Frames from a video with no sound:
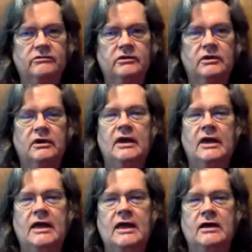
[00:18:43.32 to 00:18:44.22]
yeah.
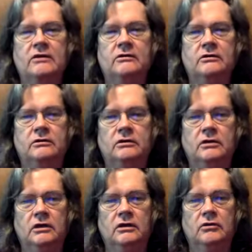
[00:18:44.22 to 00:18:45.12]
and
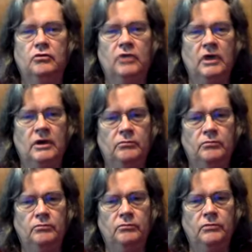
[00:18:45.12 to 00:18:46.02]
the
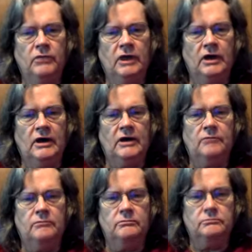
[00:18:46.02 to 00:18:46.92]
um,
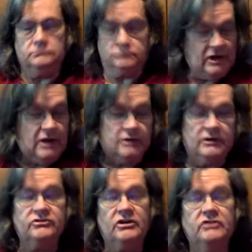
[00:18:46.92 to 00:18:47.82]
yeah, it
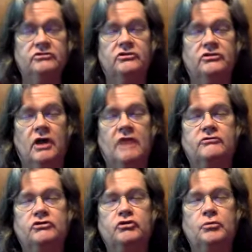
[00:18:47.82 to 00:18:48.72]
changes our life.
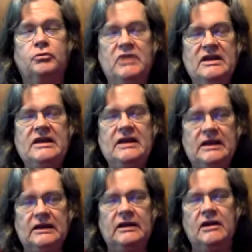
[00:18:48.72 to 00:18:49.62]
So to be in
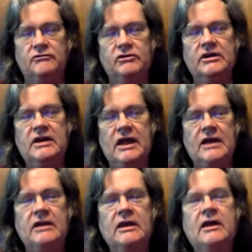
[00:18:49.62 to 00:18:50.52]
it every day
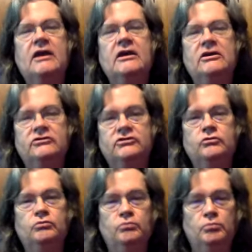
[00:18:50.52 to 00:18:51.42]
is to
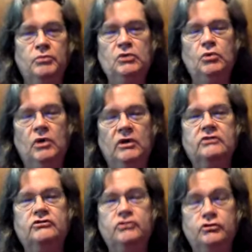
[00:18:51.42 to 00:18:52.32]
be willing
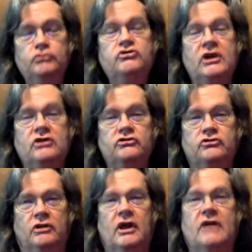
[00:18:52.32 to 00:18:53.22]
to change your
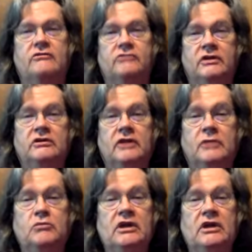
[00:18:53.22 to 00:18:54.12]
life. It can
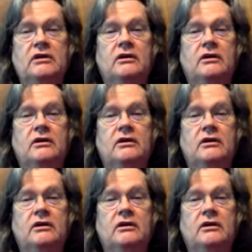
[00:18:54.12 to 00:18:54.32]
be